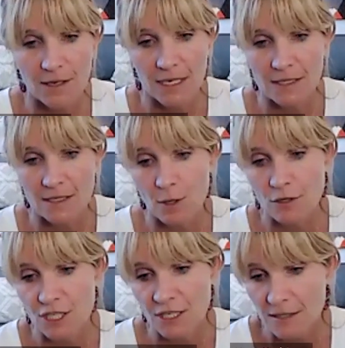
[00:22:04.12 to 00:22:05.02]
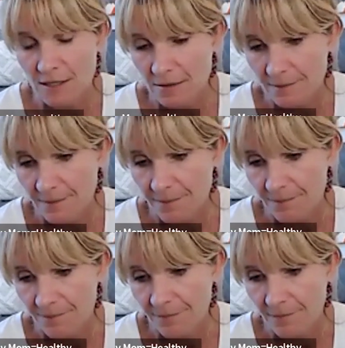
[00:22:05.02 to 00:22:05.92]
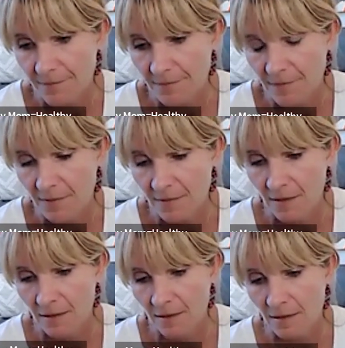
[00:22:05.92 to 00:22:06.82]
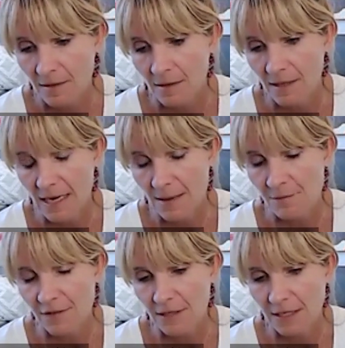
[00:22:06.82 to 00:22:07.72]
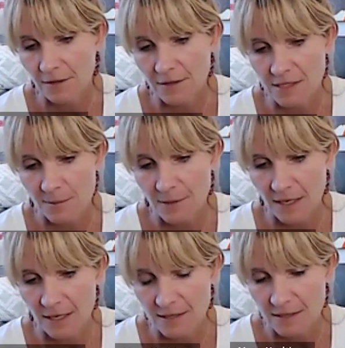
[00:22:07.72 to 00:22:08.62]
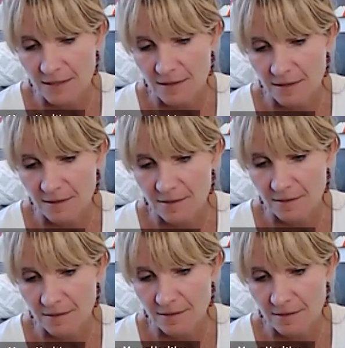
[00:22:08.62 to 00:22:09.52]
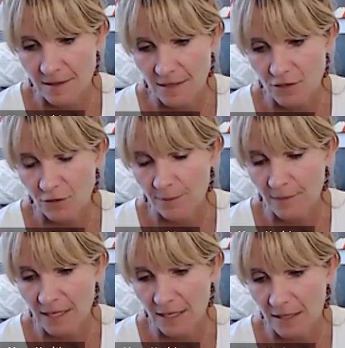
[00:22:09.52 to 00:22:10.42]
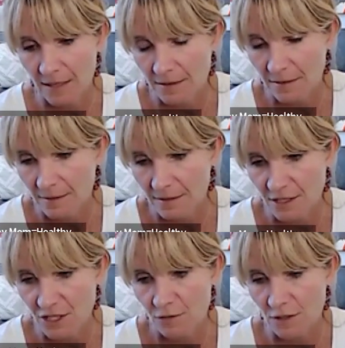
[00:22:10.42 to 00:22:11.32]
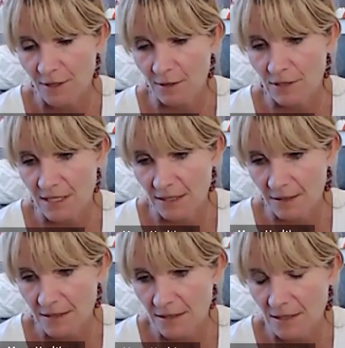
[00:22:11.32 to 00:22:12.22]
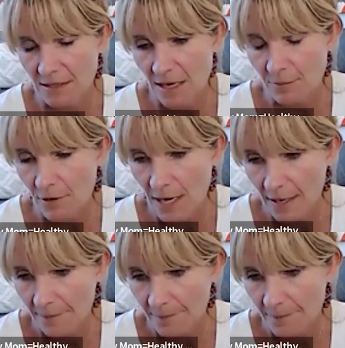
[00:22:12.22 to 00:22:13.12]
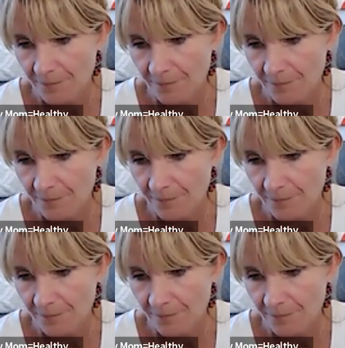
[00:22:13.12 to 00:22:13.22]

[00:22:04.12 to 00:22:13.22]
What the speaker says: kids' emotions. And I'm feeling guilty because I told my kid that she was being ridiculous and to stop crying.